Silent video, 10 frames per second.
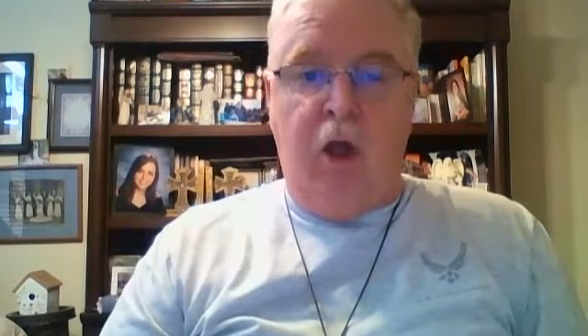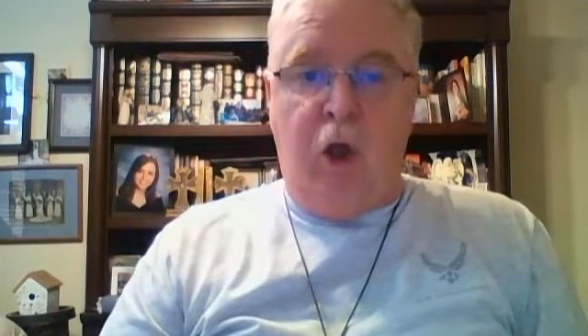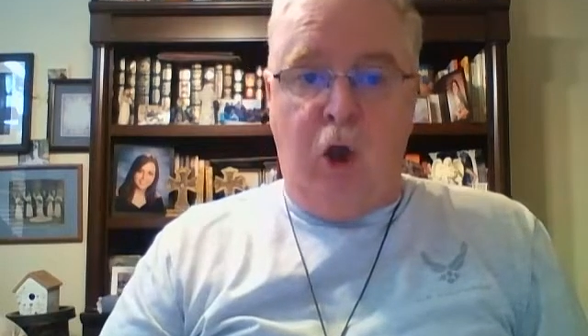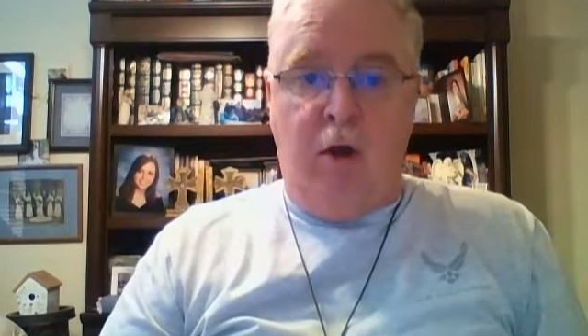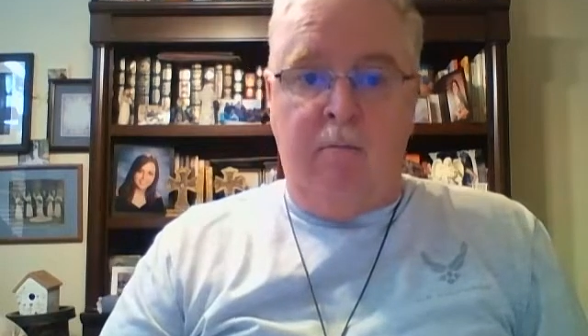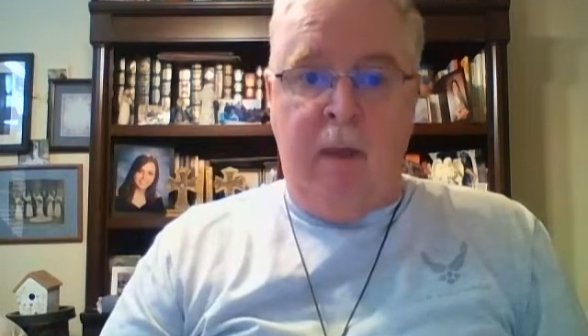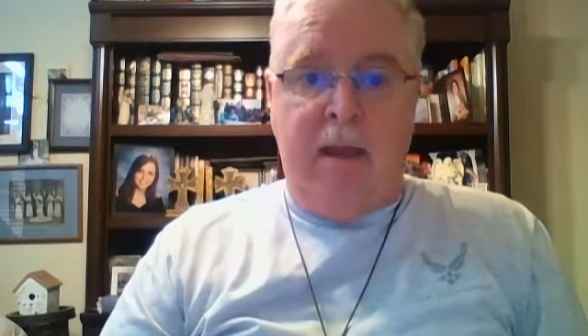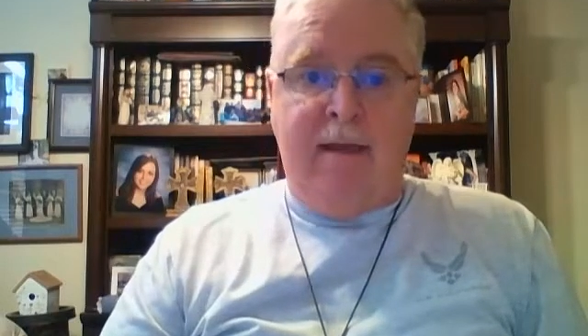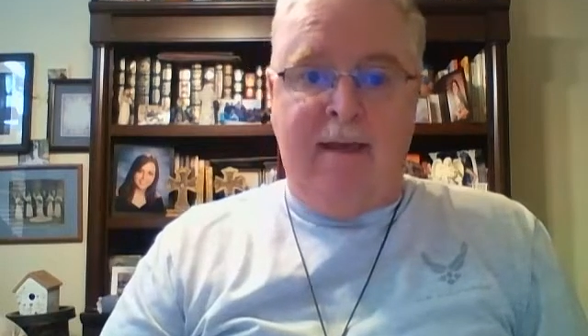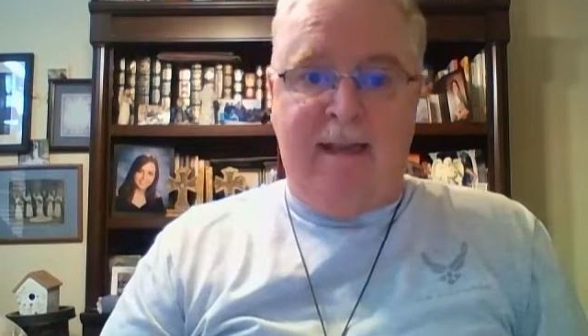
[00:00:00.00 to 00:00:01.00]
God
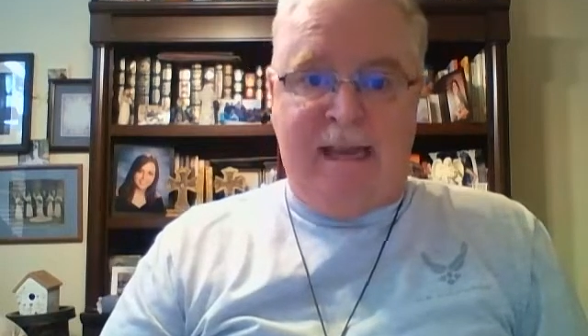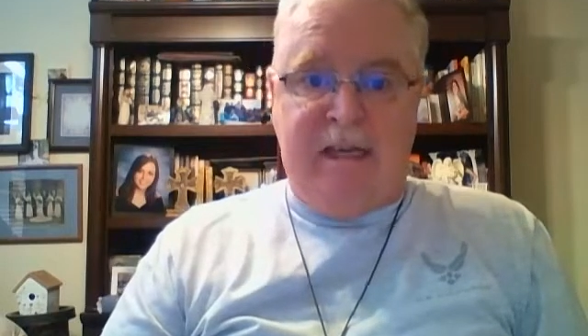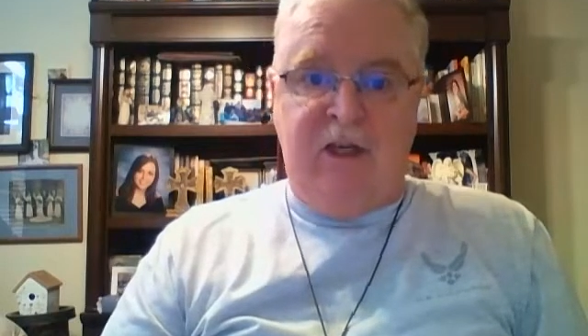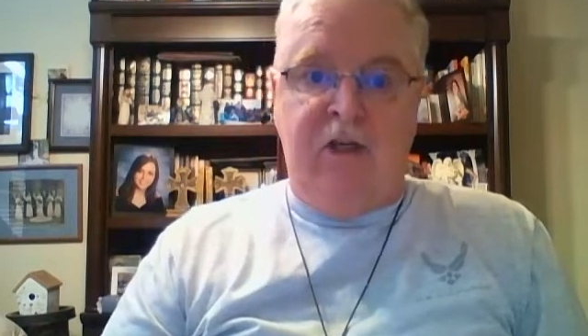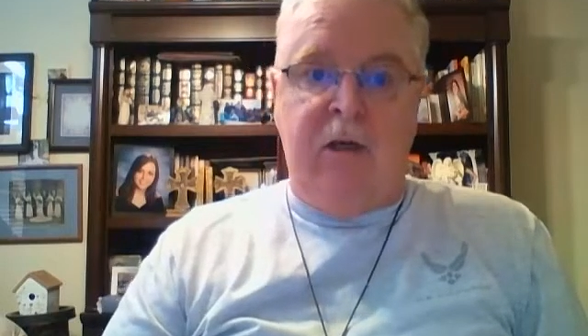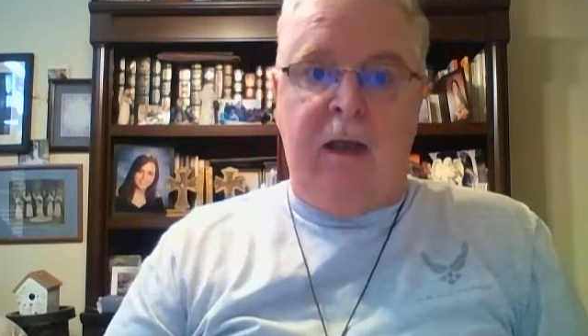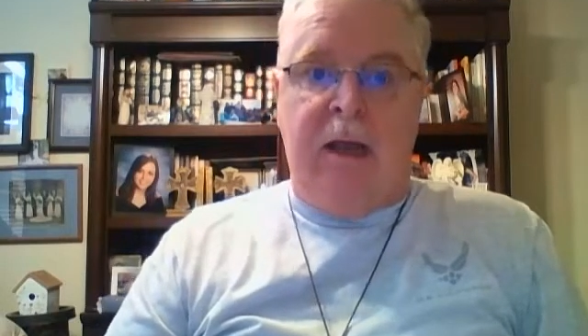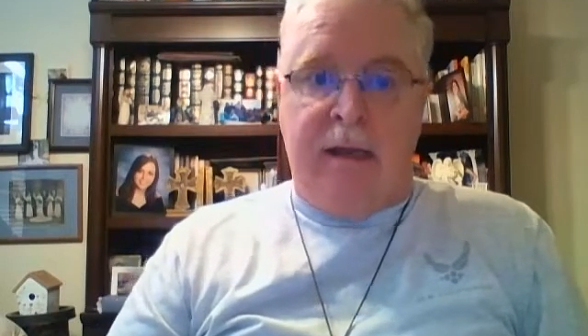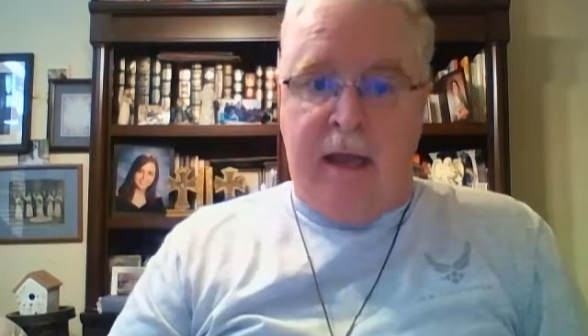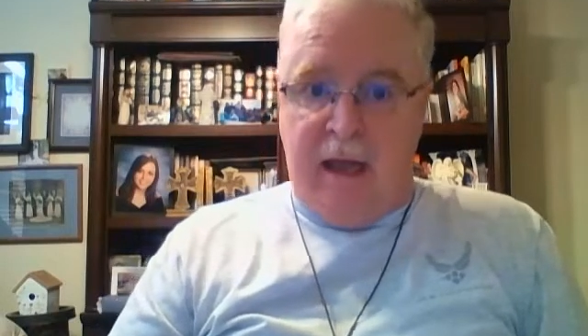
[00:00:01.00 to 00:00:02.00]
made each
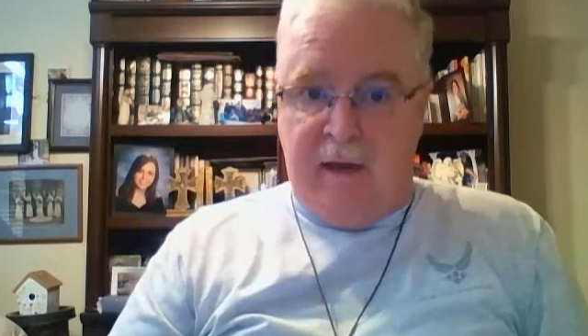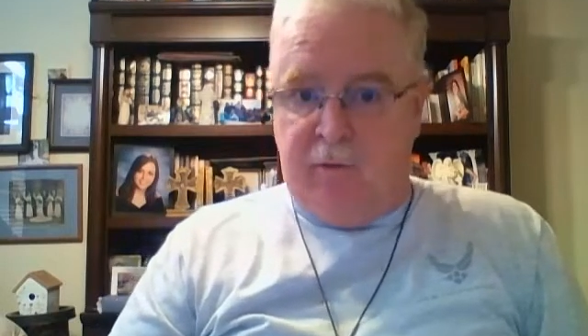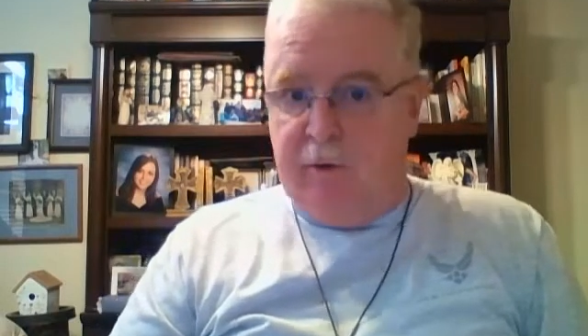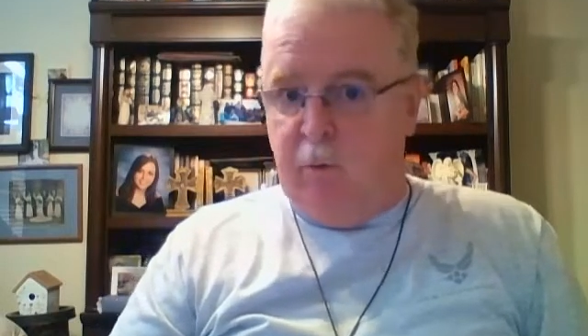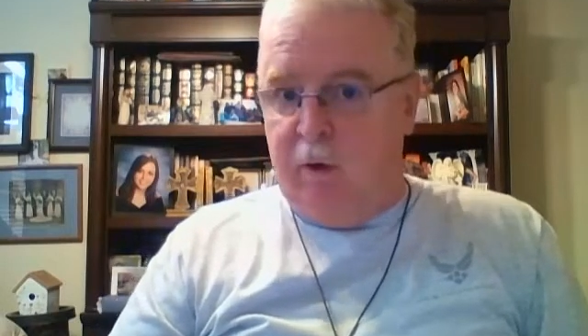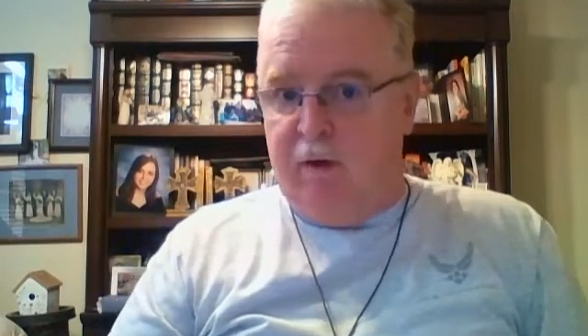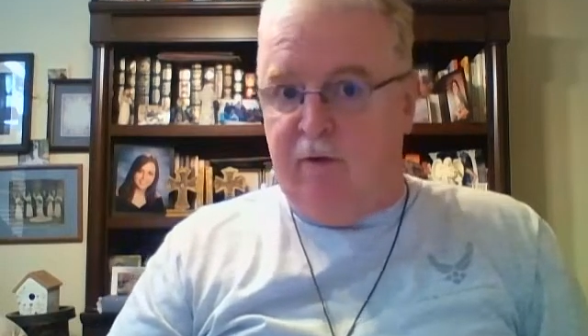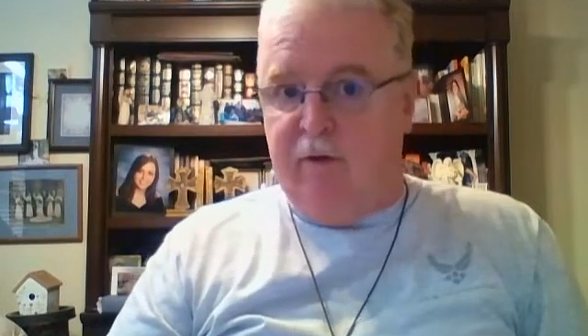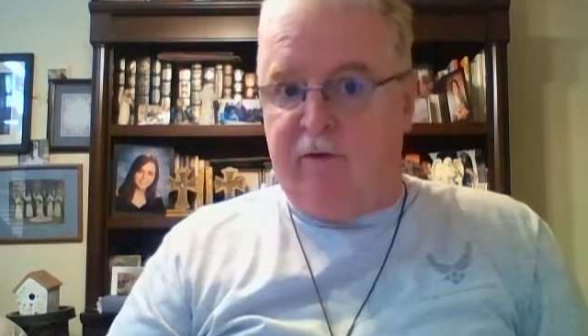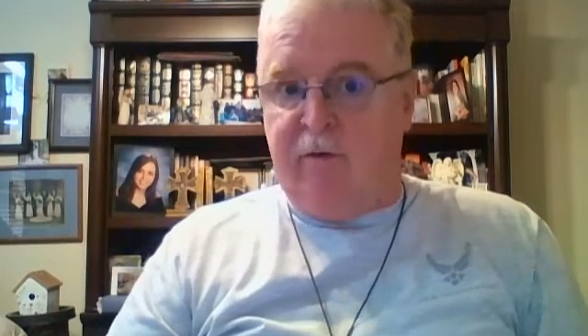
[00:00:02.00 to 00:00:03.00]
and every one of
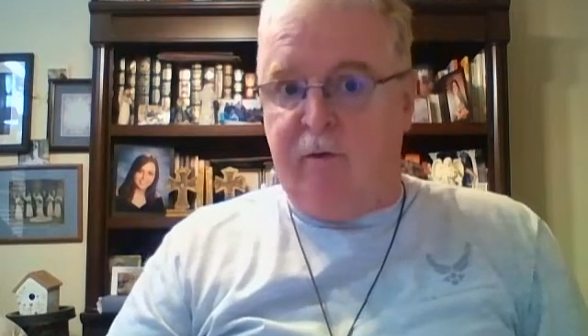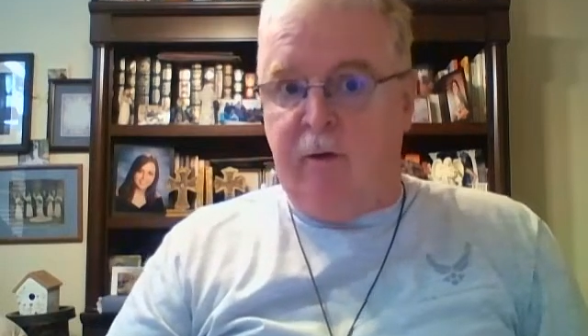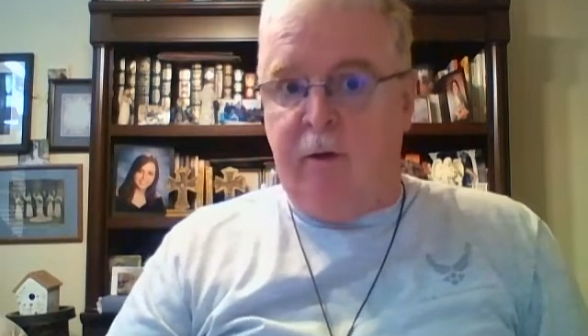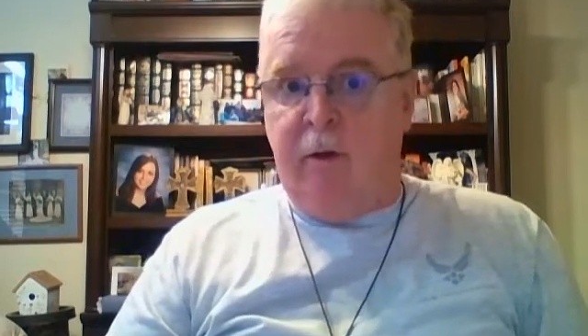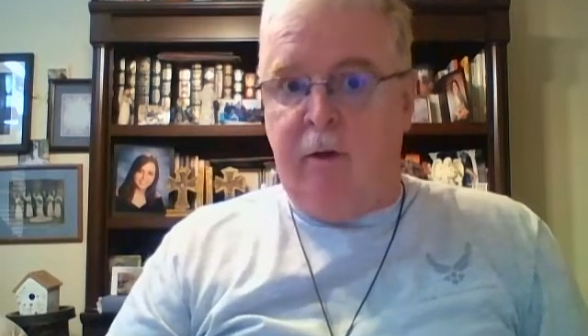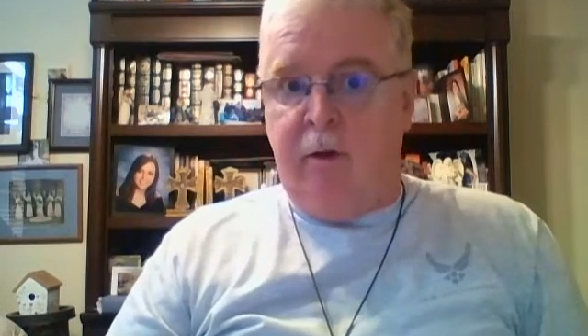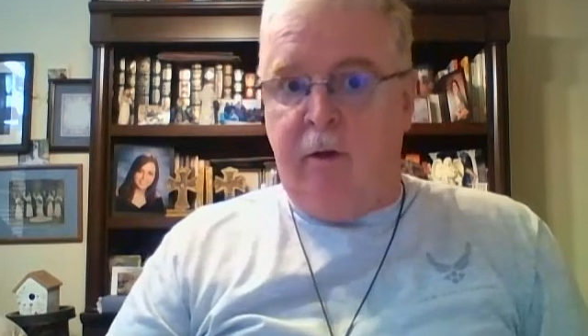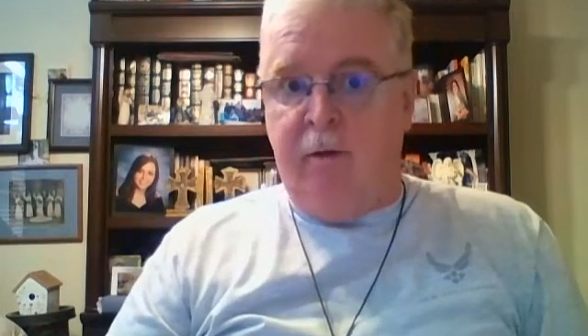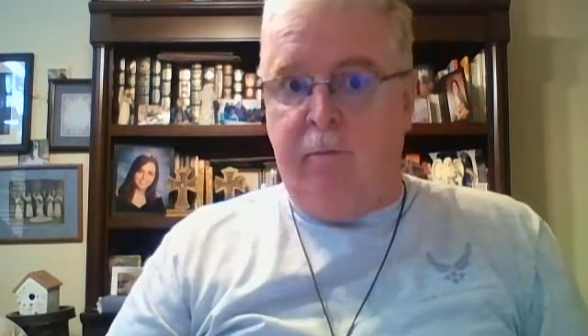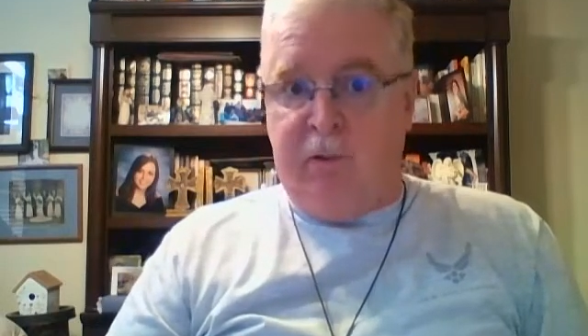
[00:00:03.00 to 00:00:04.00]
us
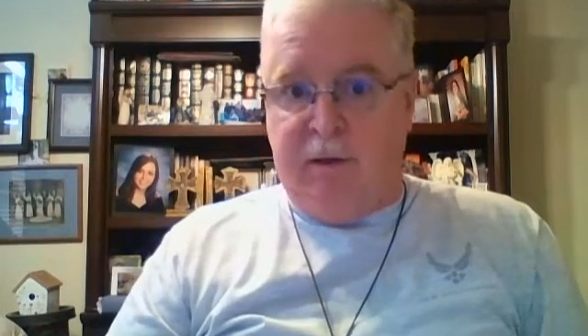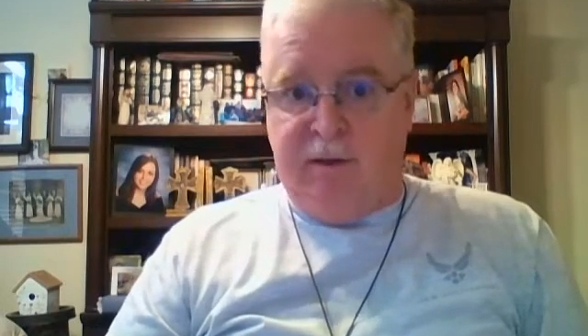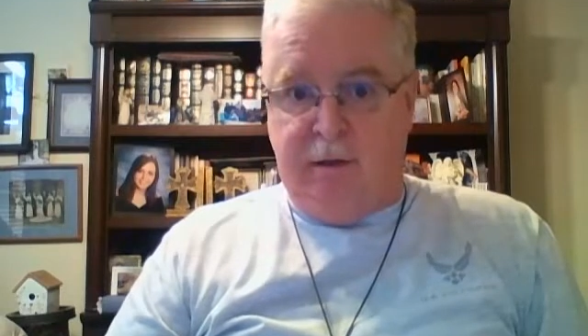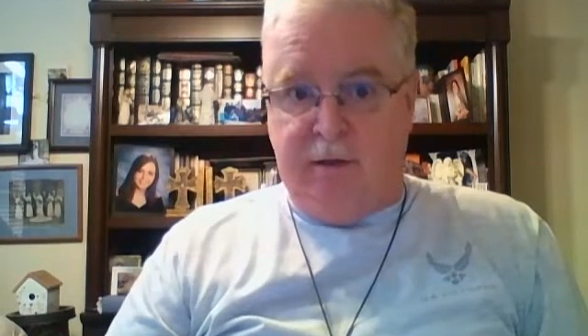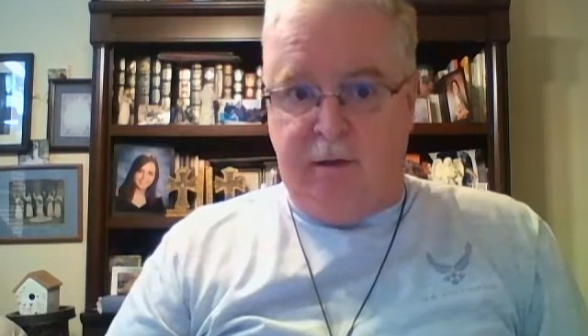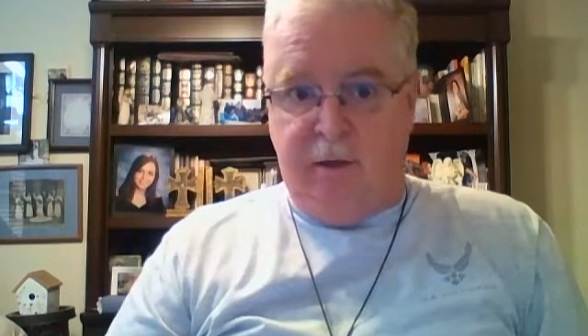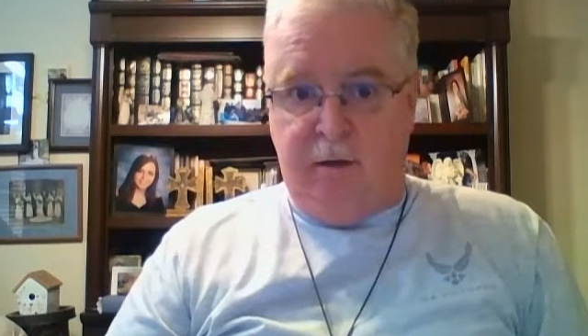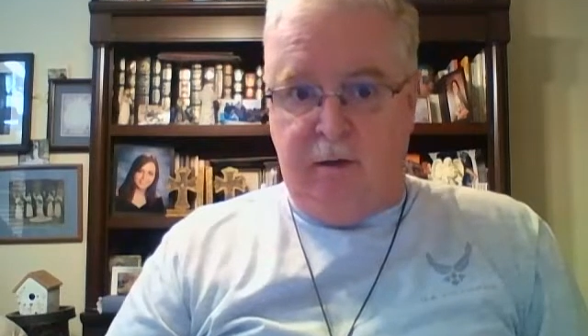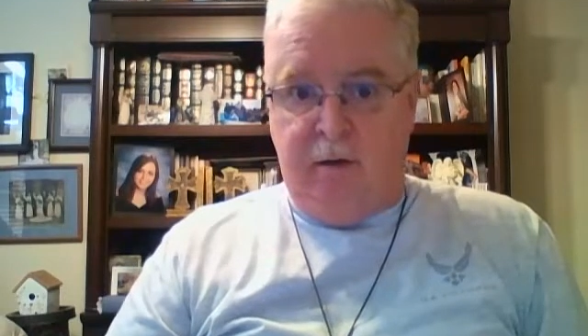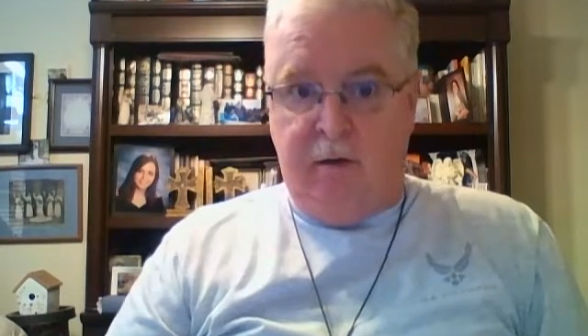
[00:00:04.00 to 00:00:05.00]
and placed us
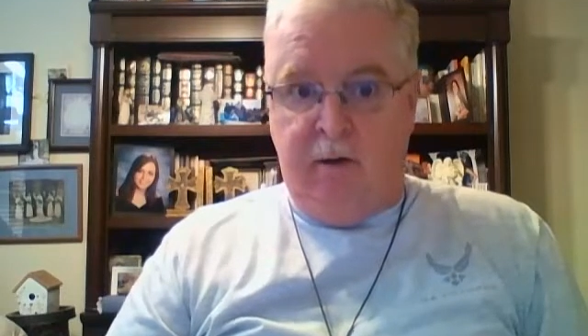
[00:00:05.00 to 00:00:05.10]
here